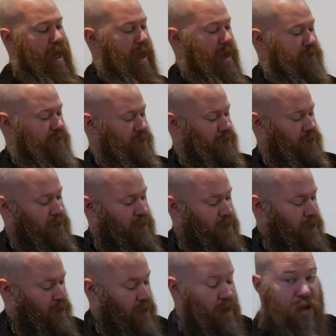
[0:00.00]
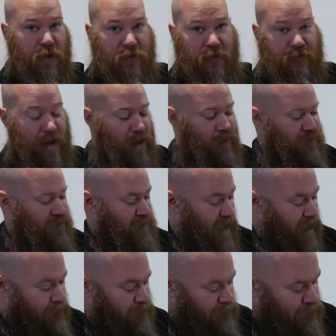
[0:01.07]
at the valve
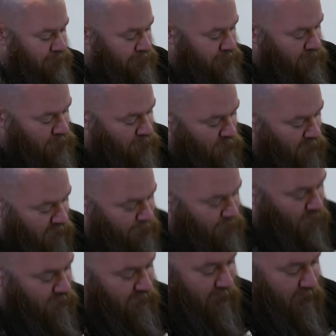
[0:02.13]
stem. We're gonna pull